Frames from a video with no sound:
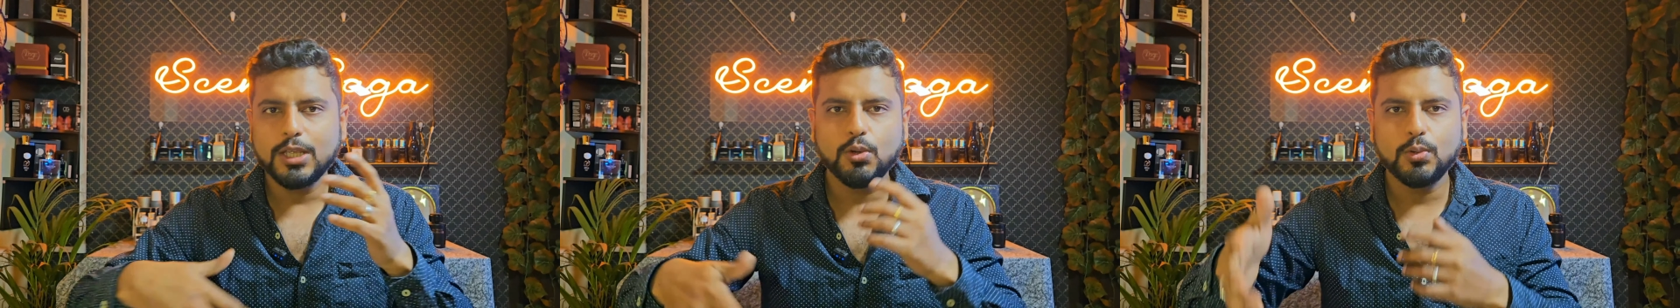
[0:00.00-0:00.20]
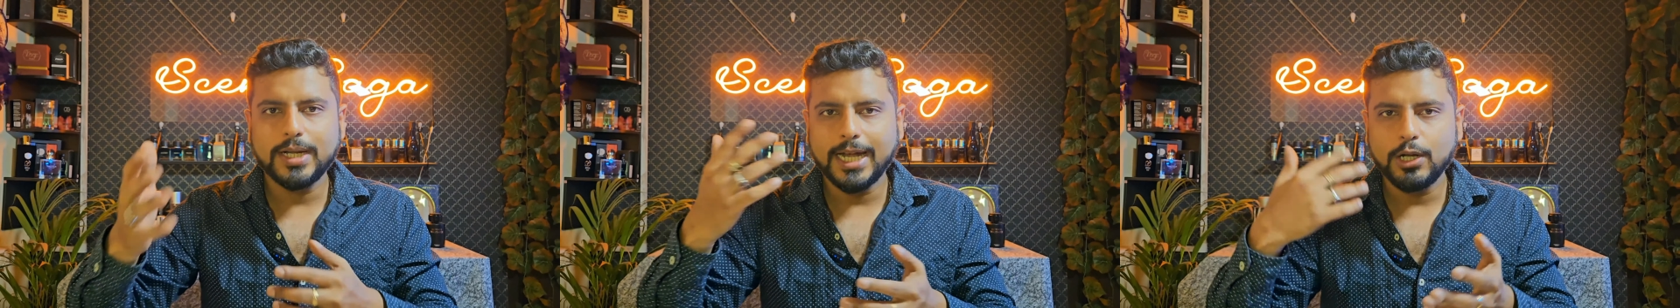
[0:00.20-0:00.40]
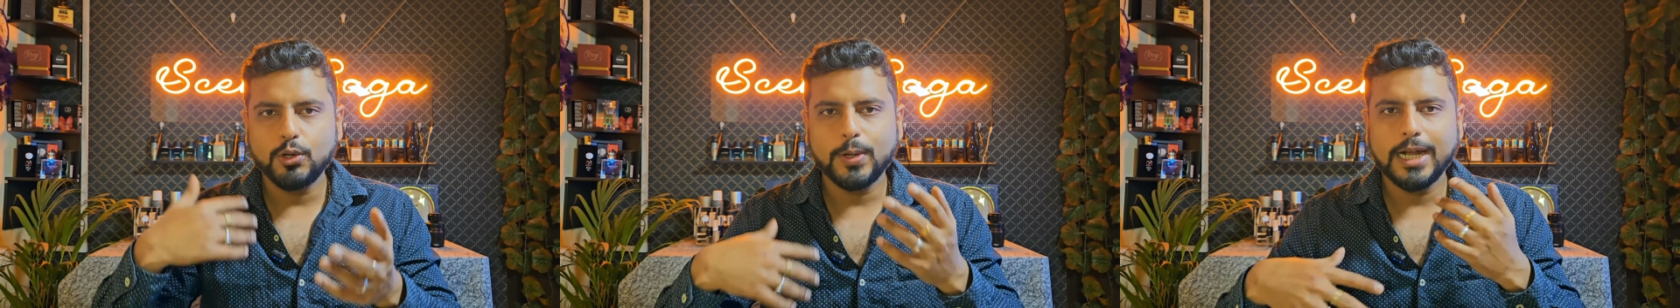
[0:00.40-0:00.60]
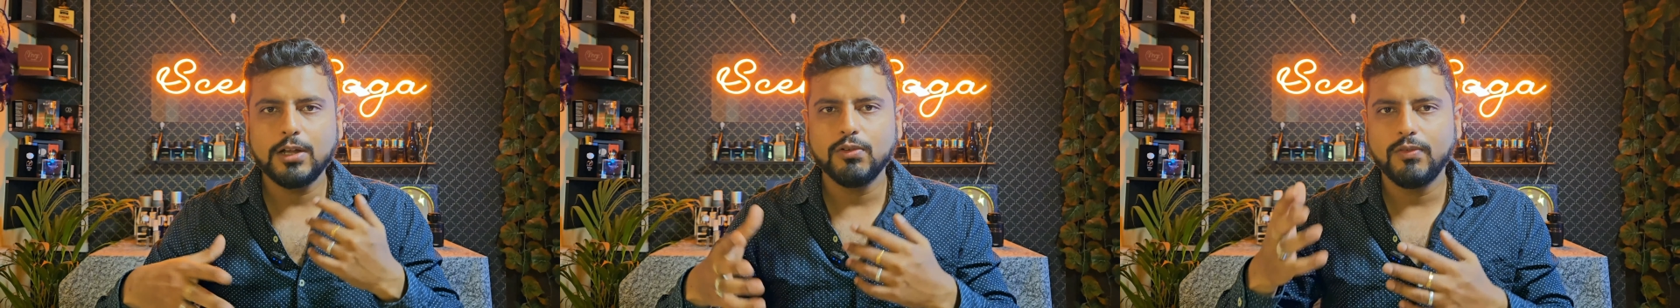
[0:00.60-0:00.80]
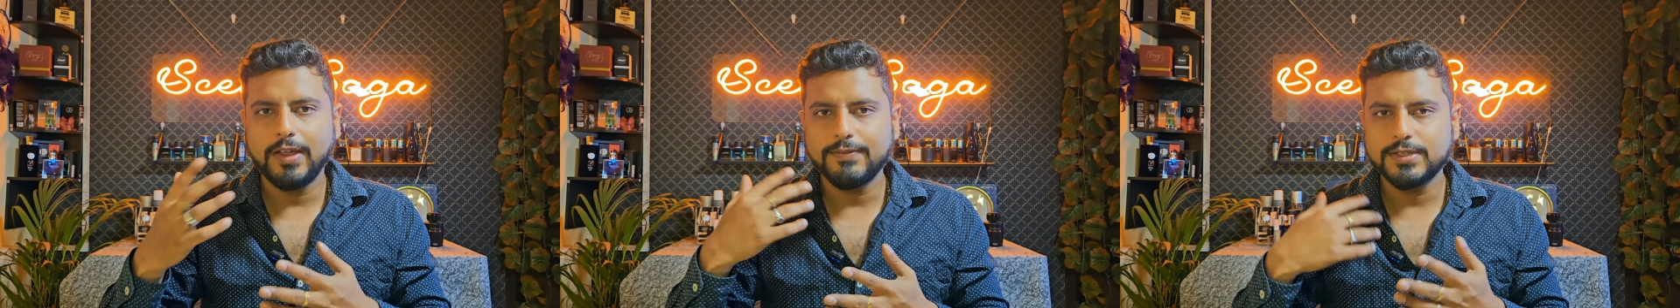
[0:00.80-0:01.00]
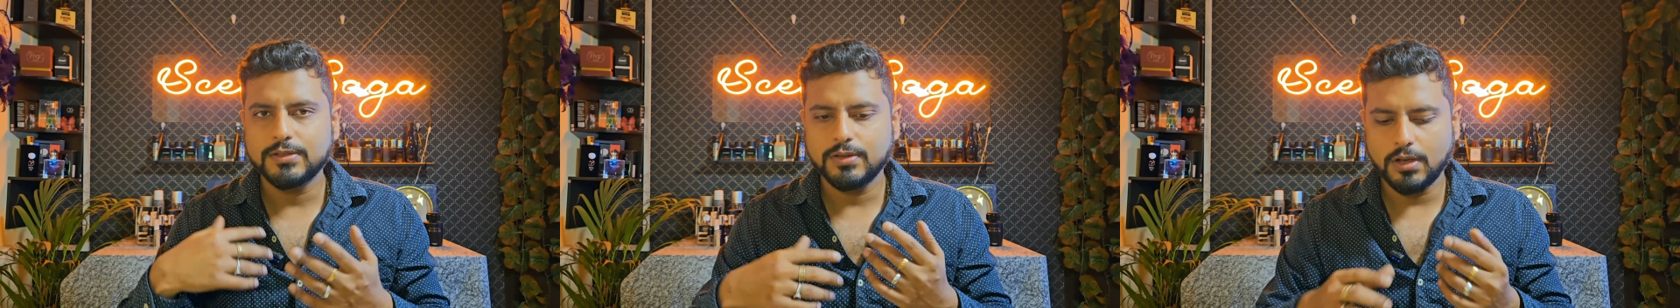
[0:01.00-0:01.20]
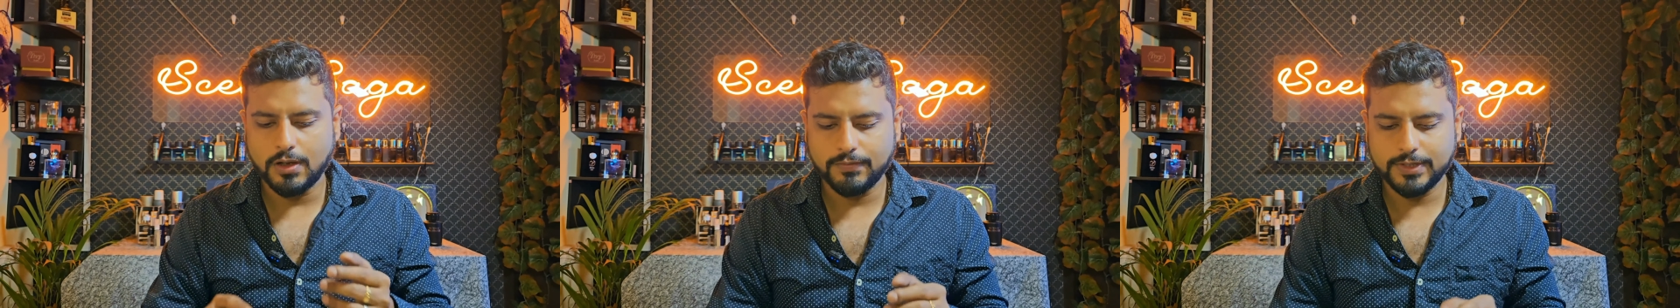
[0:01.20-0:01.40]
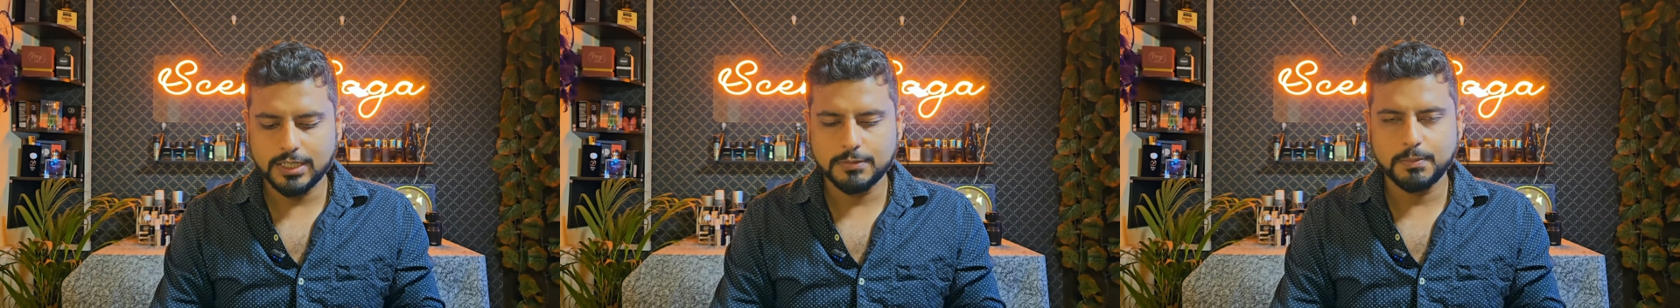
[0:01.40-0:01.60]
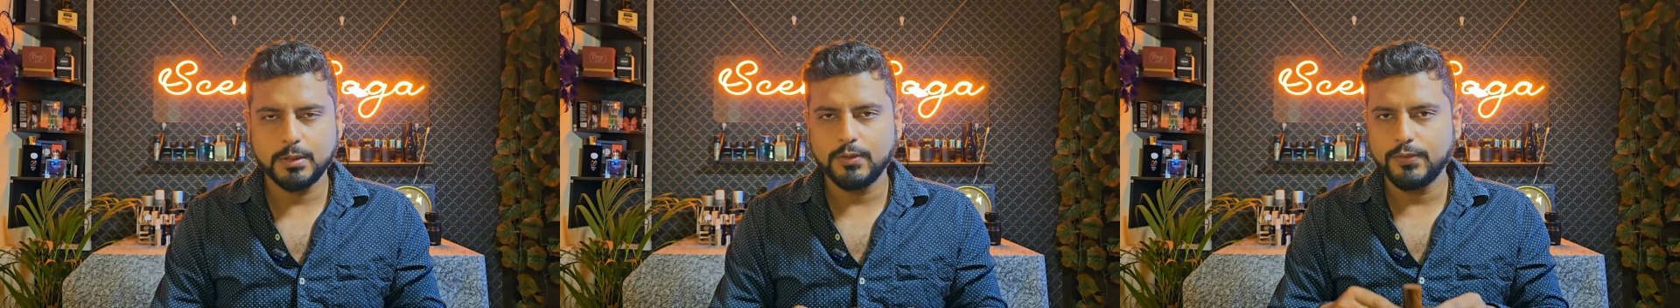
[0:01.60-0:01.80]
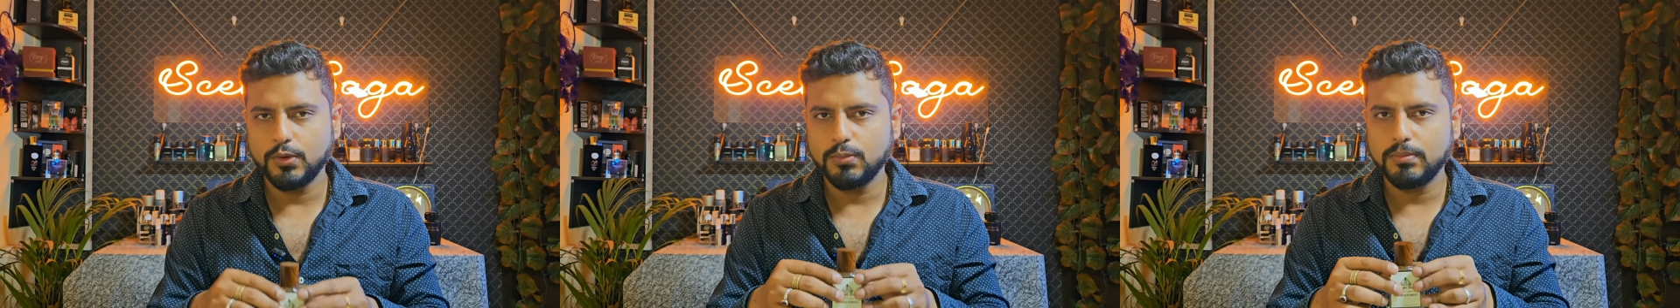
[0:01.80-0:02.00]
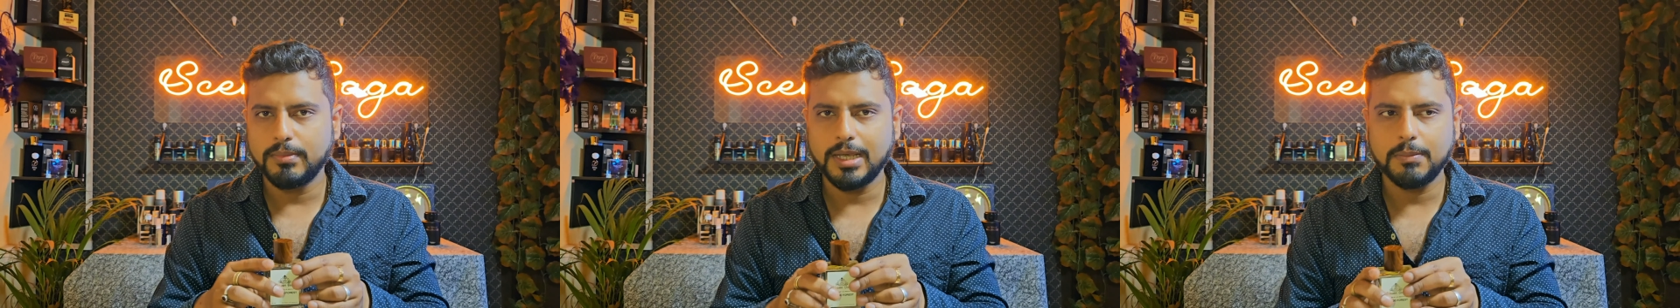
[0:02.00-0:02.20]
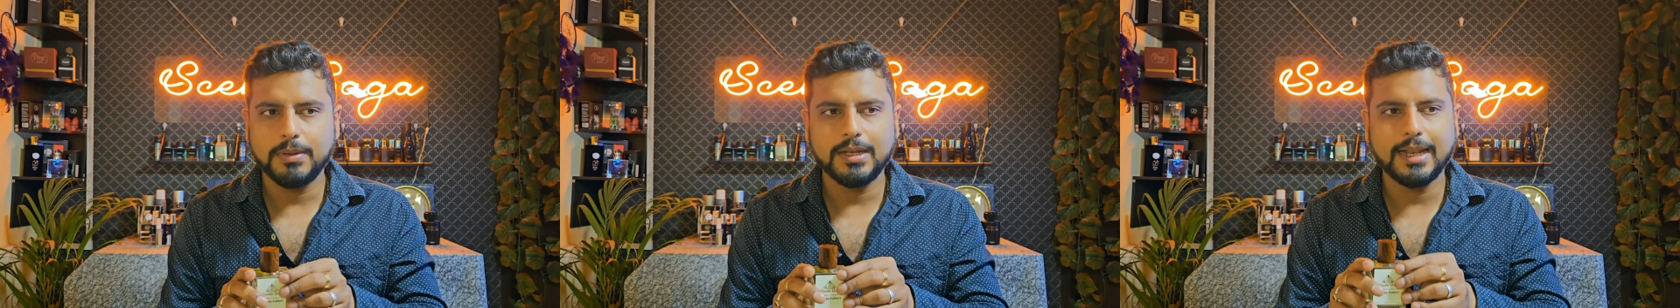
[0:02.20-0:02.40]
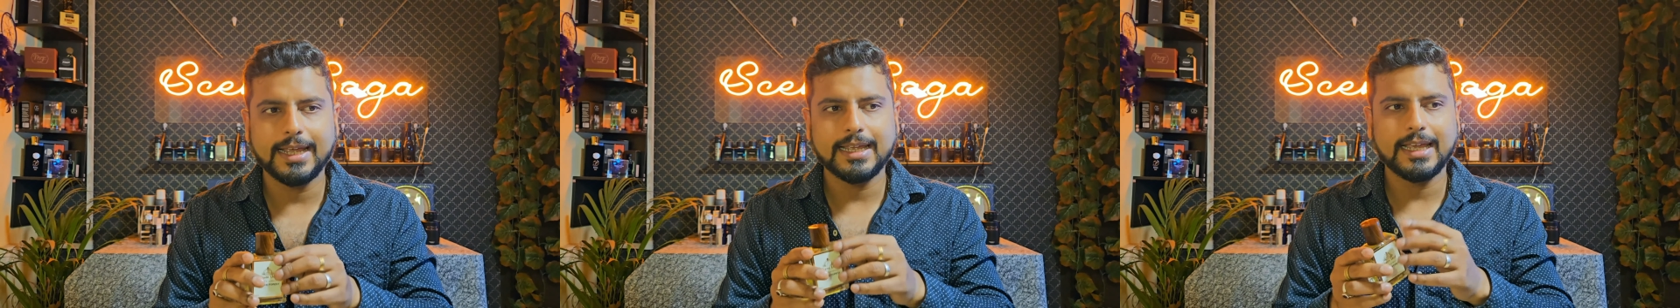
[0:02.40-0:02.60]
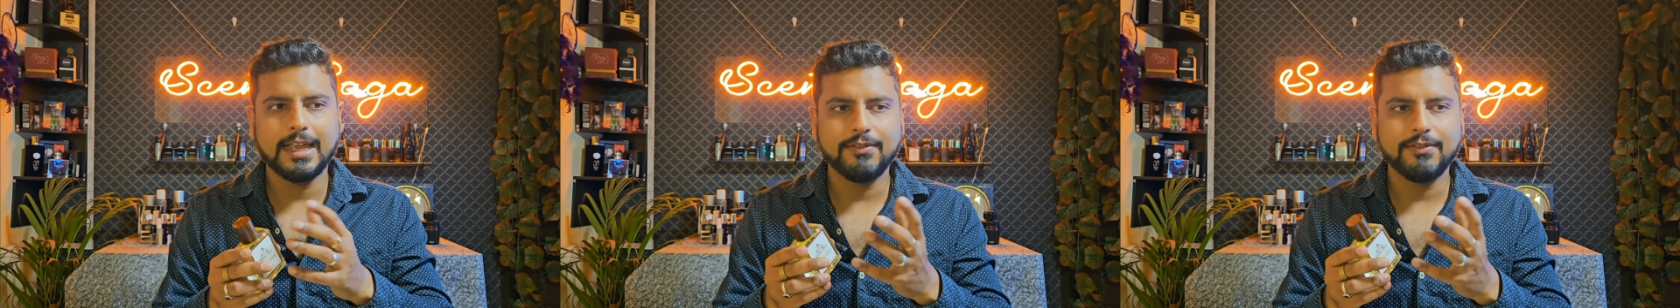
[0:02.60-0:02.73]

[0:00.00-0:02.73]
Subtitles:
You tend to get whiffs of this perfume maybe like